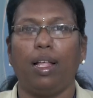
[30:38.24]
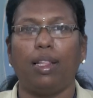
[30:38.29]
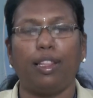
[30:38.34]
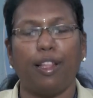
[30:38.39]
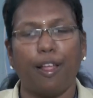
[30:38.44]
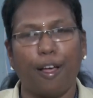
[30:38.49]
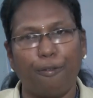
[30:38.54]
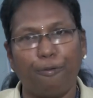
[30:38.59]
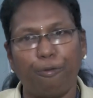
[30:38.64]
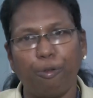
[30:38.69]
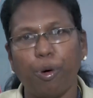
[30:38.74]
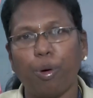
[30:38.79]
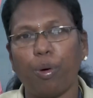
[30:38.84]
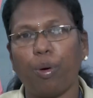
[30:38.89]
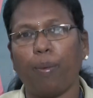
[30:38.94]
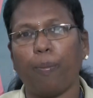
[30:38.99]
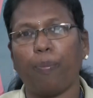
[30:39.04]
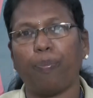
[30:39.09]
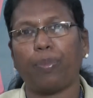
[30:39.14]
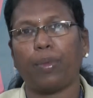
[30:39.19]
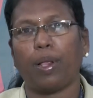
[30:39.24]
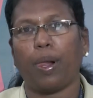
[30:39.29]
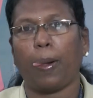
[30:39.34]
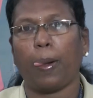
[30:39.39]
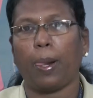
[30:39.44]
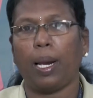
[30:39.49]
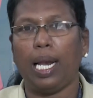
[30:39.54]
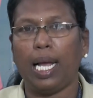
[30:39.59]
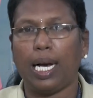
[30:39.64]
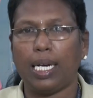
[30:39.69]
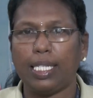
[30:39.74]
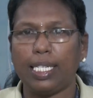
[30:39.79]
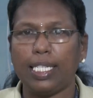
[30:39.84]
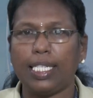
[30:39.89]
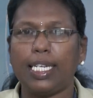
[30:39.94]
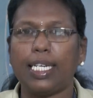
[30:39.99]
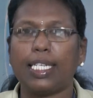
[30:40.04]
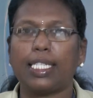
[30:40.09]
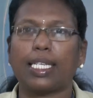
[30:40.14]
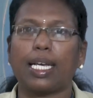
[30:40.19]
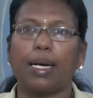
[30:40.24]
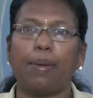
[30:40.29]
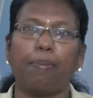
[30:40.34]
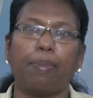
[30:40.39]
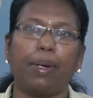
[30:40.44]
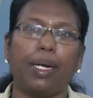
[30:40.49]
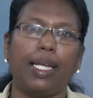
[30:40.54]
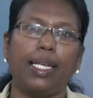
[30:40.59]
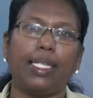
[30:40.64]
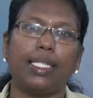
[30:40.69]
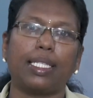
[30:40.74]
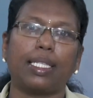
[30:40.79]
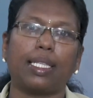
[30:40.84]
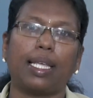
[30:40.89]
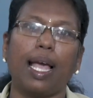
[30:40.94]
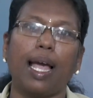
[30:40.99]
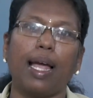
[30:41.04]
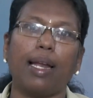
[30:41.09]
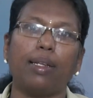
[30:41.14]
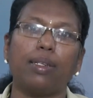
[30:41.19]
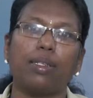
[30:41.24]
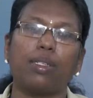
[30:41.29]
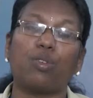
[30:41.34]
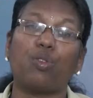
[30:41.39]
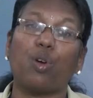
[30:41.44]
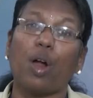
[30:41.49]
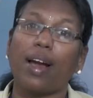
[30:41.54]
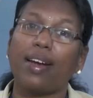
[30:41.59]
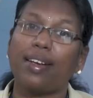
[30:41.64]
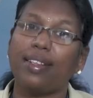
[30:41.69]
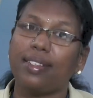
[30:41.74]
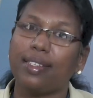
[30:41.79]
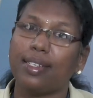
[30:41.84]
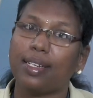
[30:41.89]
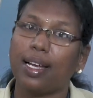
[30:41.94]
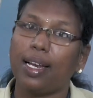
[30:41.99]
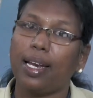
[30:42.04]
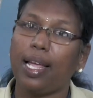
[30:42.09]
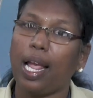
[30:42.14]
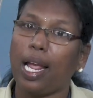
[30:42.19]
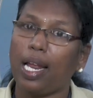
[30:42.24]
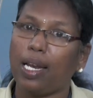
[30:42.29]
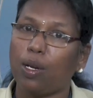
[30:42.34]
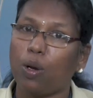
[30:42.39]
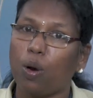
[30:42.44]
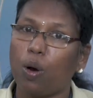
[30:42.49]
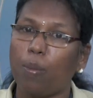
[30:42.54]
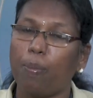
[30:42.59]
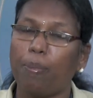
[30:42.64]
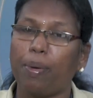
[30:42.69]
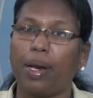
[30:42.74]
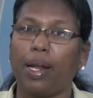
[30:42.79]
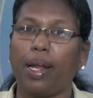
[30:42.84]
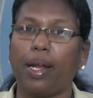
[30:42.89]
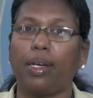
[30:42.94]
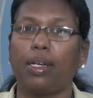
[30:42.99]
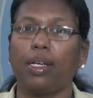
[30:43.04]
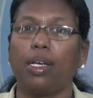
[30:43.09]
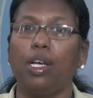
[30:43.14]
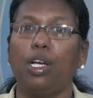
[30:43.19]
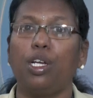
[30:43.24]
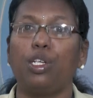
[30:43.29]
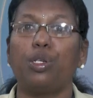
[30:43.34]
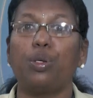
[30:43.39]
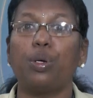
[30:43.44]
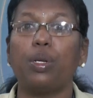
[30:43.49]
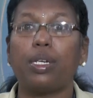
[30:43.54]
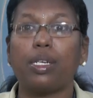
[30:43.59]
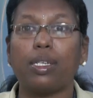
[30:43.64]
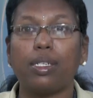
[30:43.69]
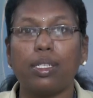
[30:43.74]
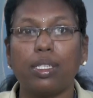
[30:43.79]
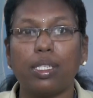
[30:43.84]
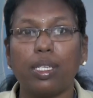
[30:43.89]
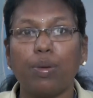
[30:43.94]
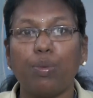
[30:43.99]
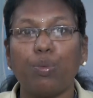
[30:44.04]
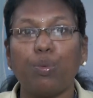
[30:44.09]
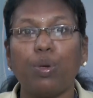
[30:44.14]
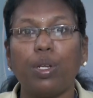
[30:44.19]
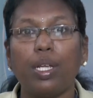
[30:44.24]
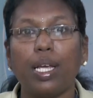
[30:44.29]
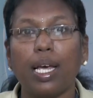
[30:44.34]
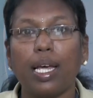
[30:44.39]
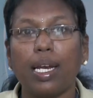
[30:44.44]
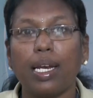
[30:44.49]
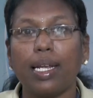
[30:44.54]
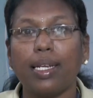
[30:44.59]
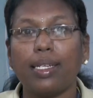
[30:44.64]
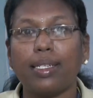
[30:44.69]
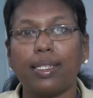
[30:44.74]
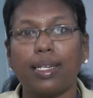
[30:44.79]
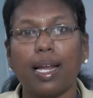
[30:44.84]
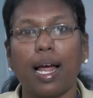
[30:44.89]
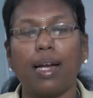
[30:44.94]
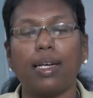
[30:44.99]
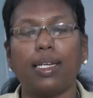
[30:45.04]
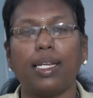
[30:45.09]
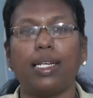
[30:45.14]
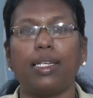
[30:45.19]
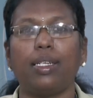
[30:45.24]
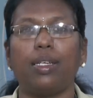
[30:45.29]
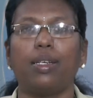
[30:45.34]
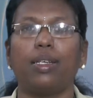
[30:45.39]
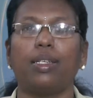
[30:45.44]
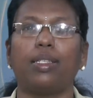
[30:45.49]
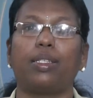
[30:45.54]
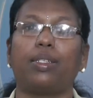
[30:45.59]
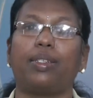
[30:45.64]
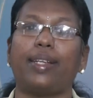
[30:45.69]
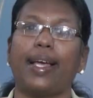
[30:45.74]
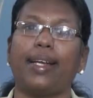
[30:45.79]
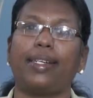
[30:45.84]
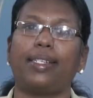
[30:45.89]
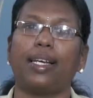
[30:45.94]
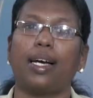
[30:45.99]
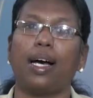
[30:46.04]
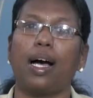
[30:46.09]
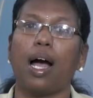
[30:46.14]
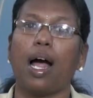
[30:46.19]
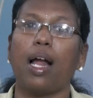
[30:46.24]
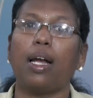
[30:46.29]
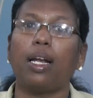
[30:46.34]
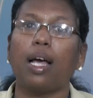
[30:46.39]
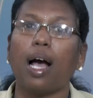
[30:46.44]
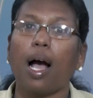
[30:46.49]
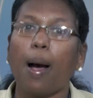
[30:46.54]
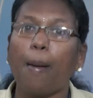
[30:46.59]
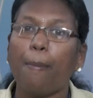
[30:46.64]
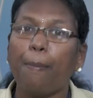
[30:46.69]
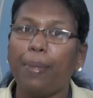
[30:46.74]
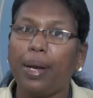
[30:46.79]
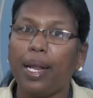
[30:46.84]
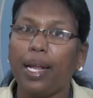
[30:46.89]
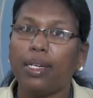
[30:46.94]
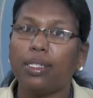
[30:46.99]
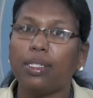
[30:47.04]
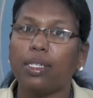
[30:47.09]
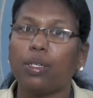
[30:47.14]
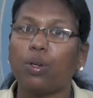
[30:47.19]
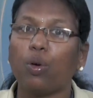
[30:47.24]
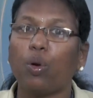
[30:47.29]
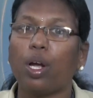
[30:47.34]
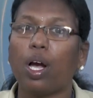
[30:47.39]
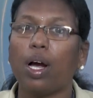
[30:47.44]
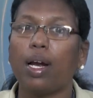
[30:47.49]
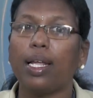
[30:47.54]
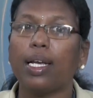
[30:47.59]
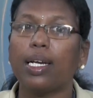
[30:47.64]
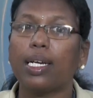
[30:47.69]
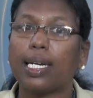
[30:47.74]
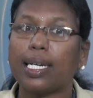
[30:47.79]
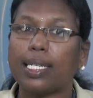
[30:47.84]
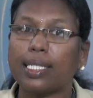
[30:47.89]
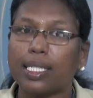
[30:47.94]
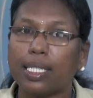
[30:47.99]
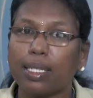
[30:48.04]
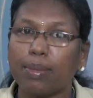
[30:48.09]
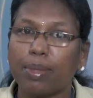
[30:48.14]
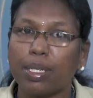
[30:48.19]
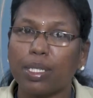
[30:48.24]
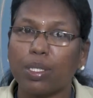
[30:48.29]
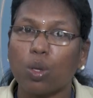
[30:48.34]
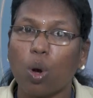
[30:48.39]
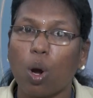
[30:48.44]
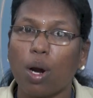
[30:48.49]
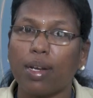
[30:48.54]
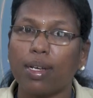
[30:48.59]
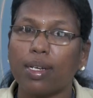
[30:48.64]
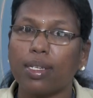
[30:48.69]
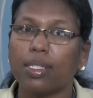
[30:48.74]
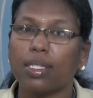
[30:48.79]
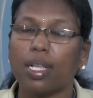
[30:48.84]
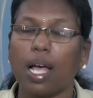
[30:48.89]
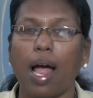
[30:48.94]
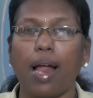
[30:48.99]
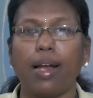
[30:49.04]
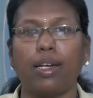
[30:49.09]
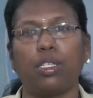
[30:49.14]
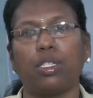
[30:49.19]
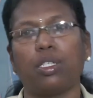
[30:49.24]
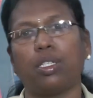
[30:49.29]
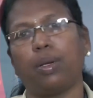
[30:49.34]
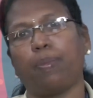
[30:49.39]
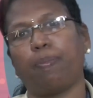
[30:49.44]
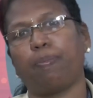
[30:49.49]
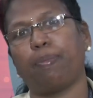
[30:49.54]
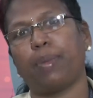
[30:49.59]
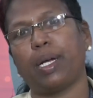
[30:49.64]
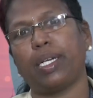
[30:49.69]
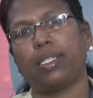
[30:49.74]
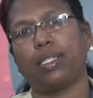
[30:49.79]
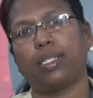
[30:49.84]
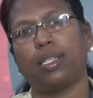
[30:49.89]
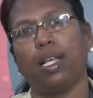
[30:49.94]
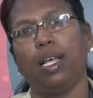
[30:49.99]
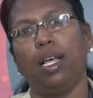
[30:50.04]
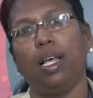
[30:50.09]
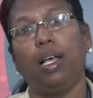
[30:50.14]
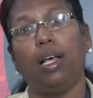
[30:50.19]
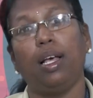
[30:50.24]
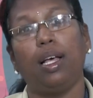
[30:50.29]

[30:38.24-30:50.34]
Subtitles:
Therefore, logistics companies can strategically incorporate to receive near instantaneous data and update regarding customers' orders and shipments.